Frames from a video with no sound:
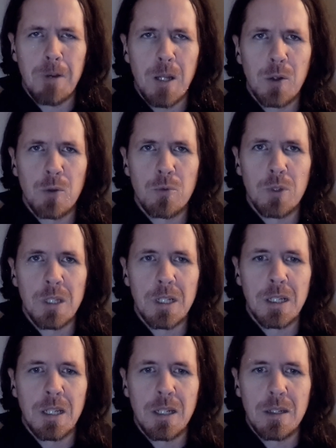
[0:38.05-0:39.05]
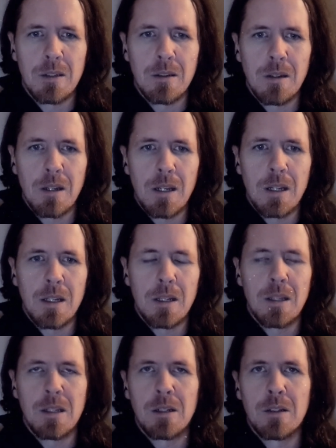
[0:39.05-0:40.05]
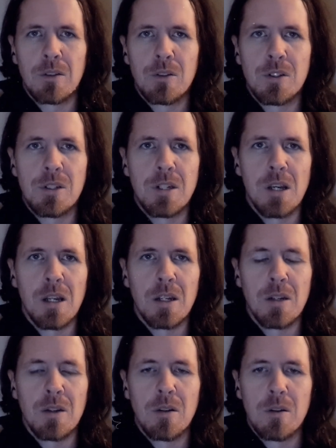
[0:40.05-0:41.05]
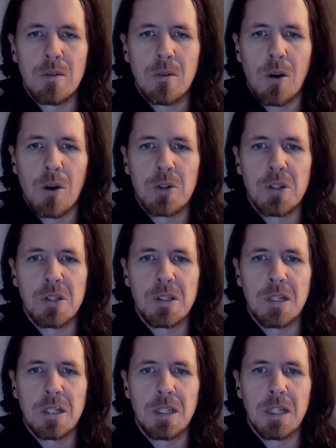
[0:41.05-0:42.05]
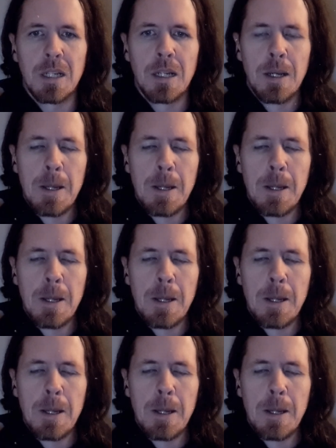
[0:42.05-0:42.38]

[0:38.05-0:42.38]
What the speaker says: I don't really get anything done artistically.